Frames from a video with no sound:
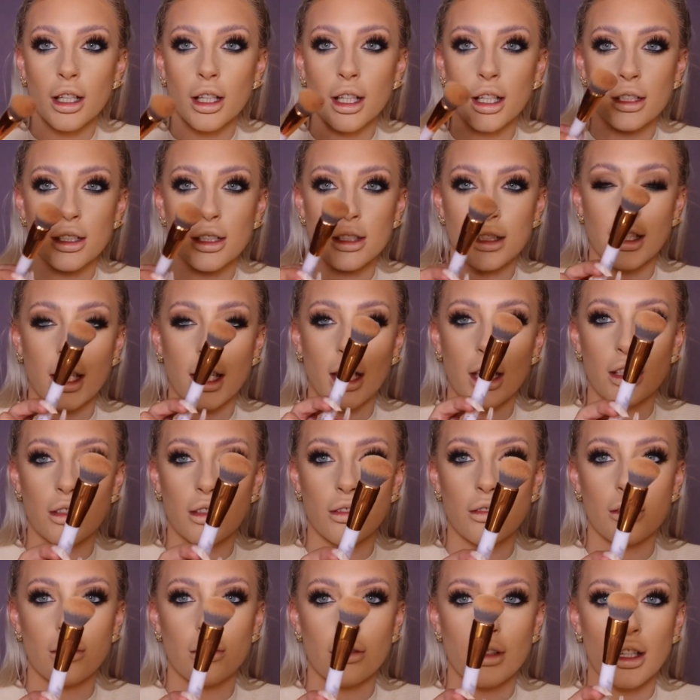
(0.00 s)
I'd say
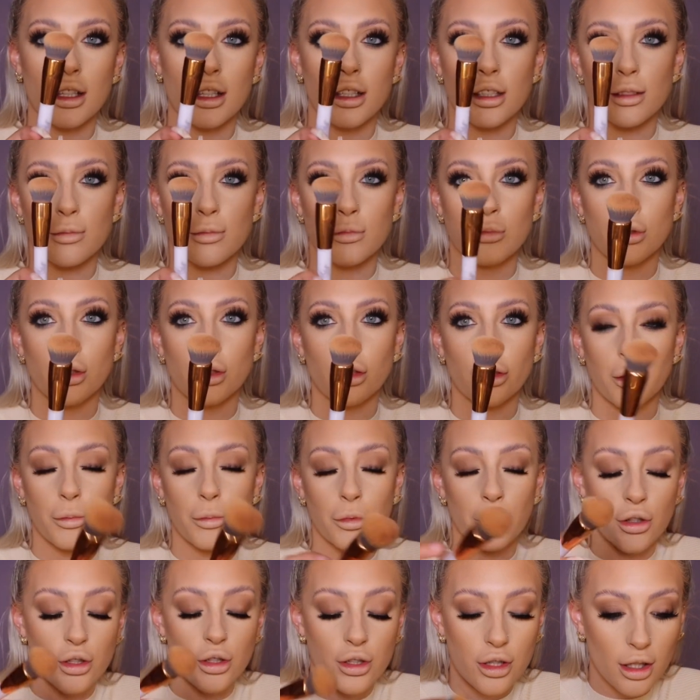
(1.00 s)
use a smaller
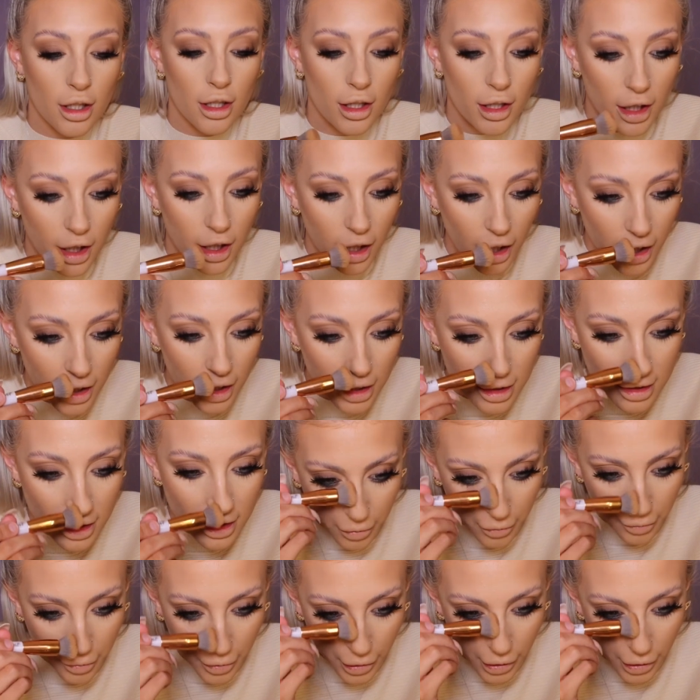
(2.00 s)
brush than this.